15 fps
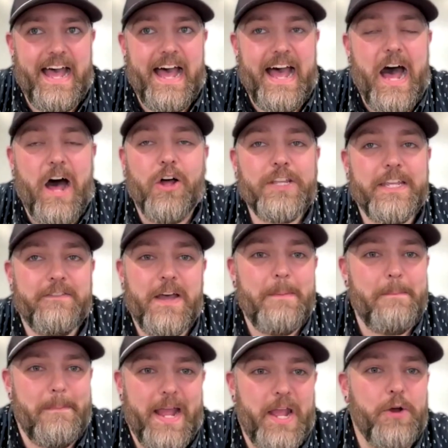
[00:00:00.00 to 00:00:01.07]
I'll give
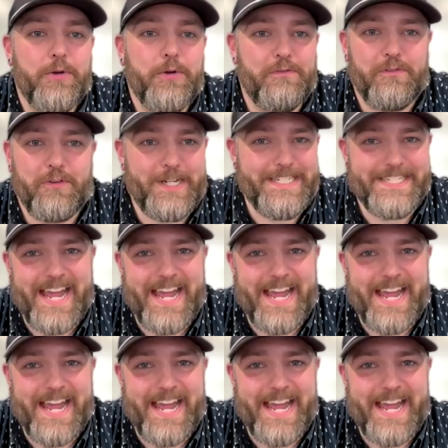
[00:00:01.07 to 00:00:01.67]
up my own free